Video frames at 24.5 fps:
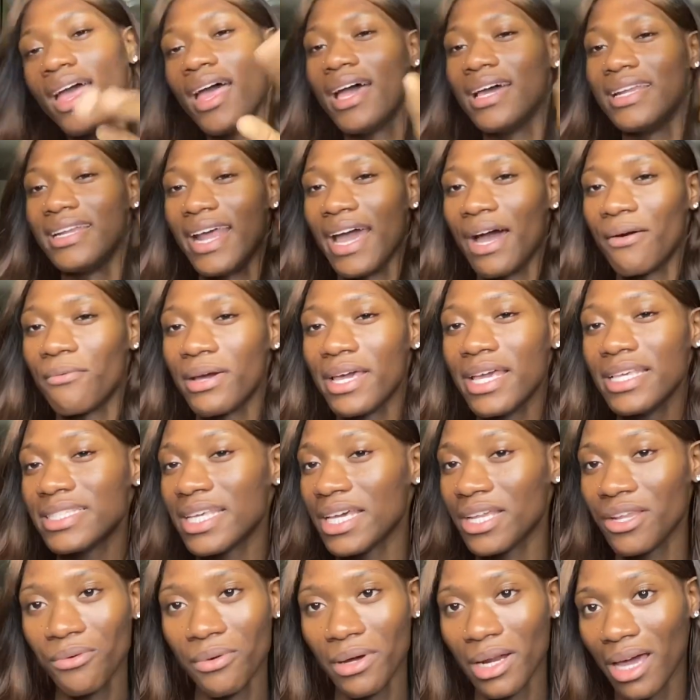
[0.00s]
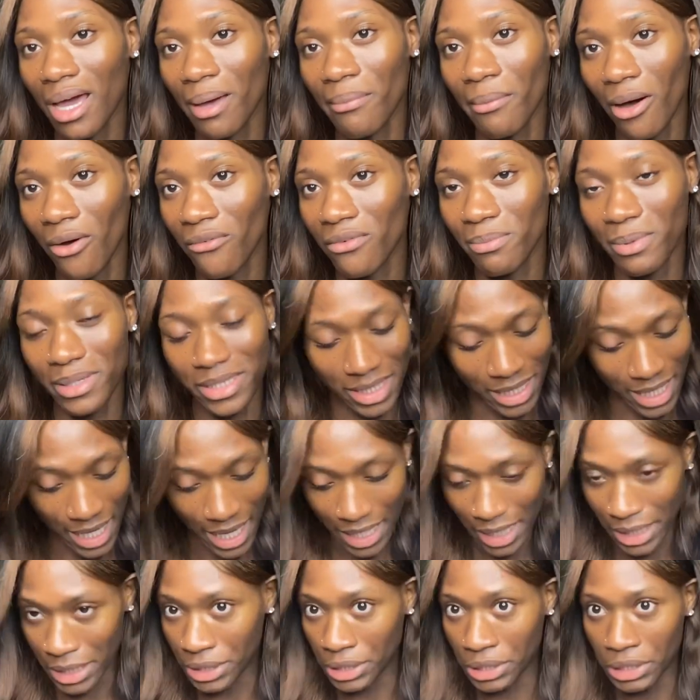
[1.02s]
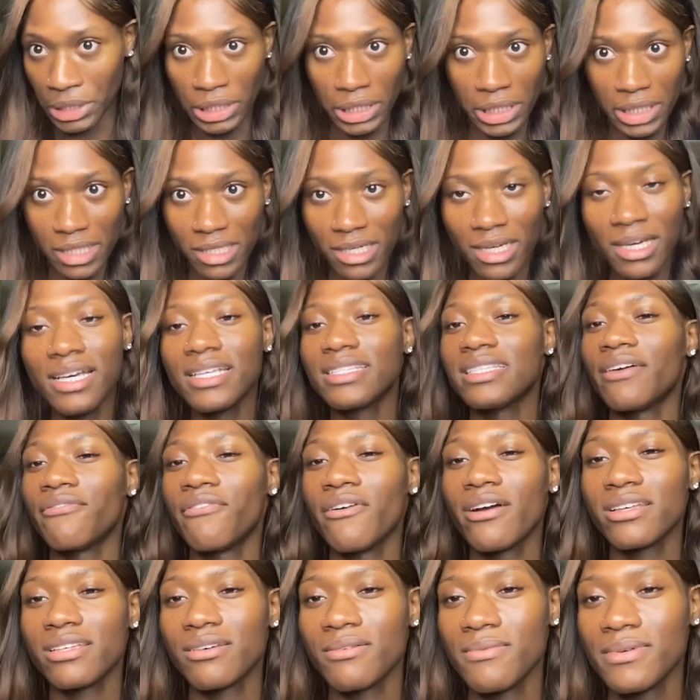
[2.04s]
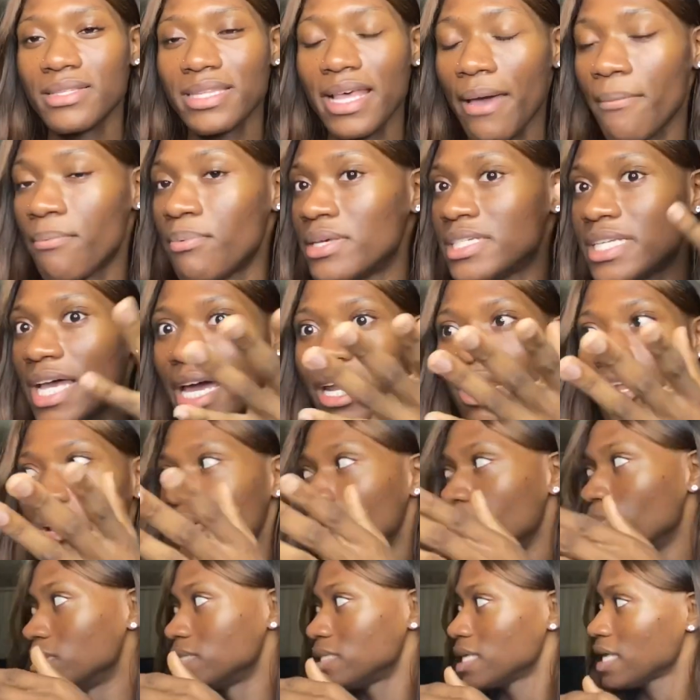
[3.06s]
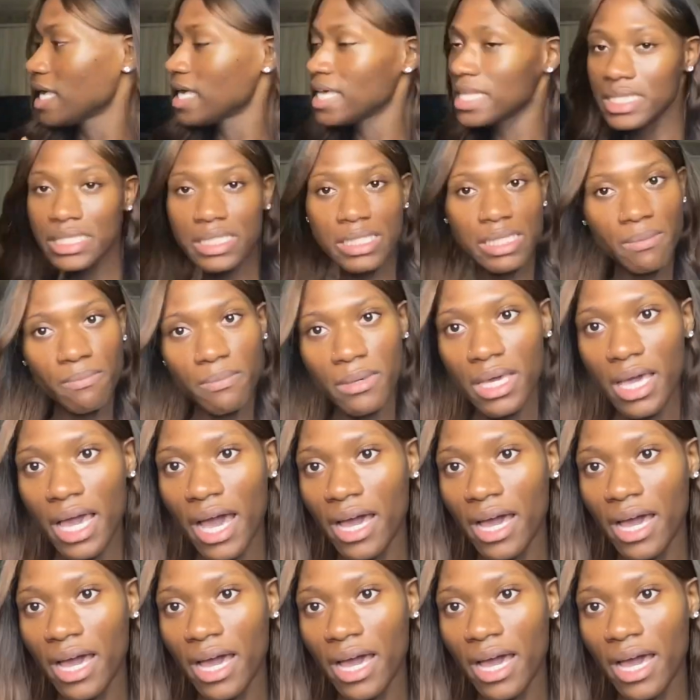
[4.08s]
Now, when he said he want to come over, bitch, I got to Because at first I was like, bitch, I know he was into me.